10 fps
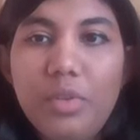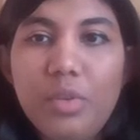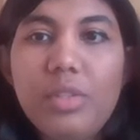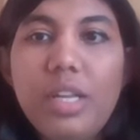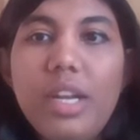
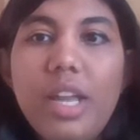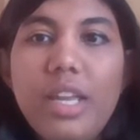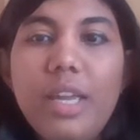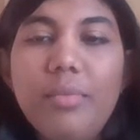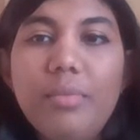roles that I
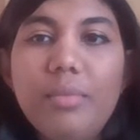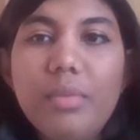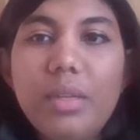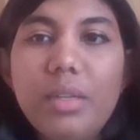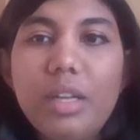came
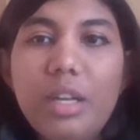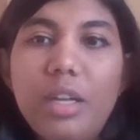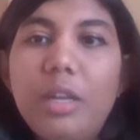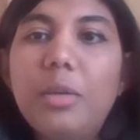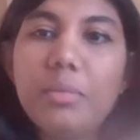
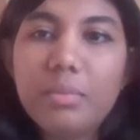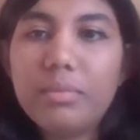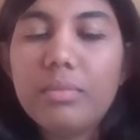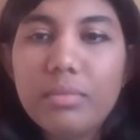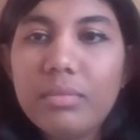to
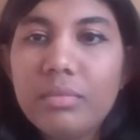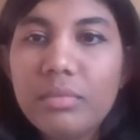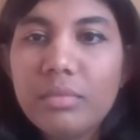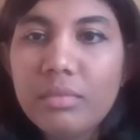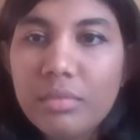
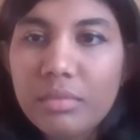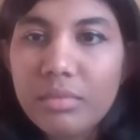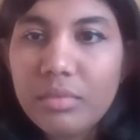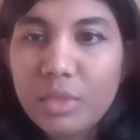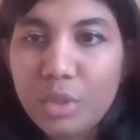
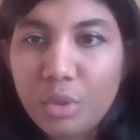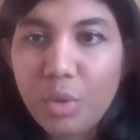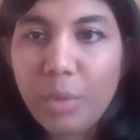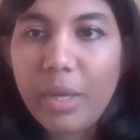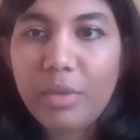
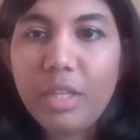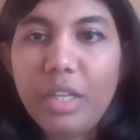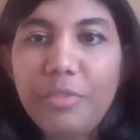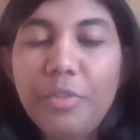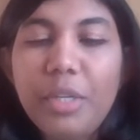know about the
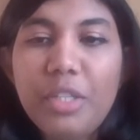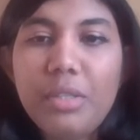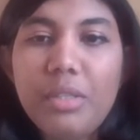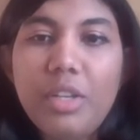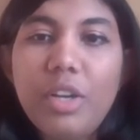
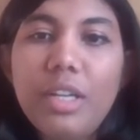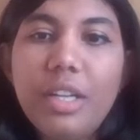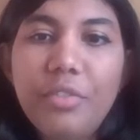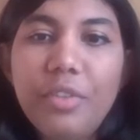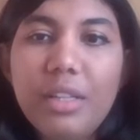information
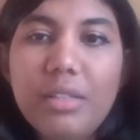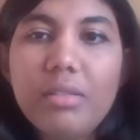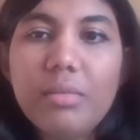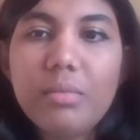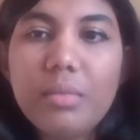security
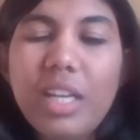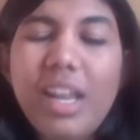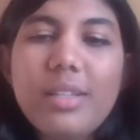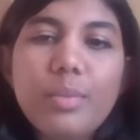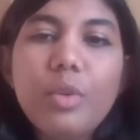fields. It
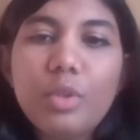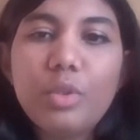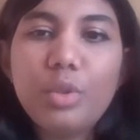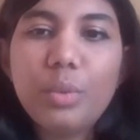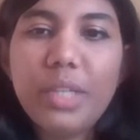has more to
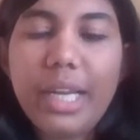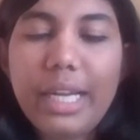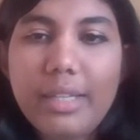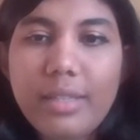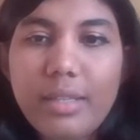do with
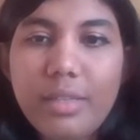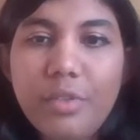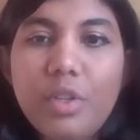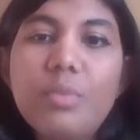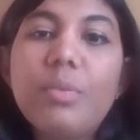data science, of
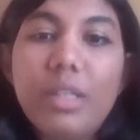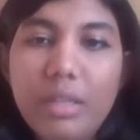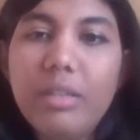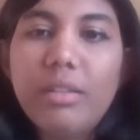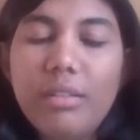course,
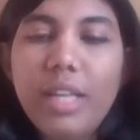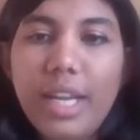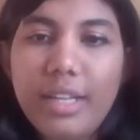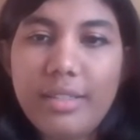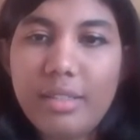but
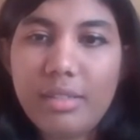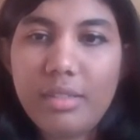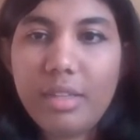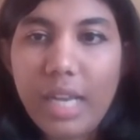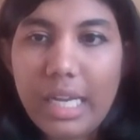there
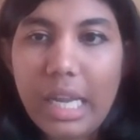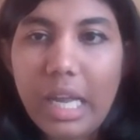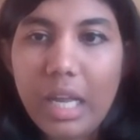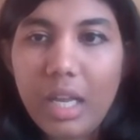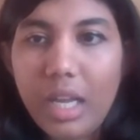exists
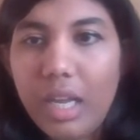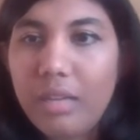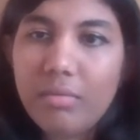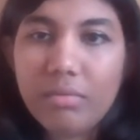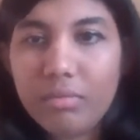data
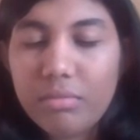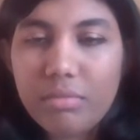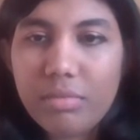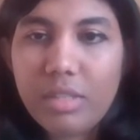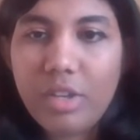and
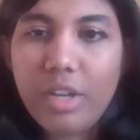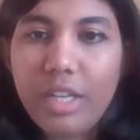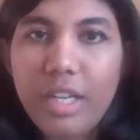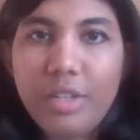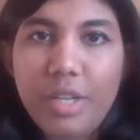
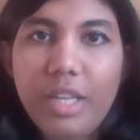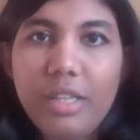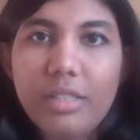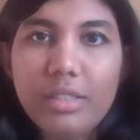security together.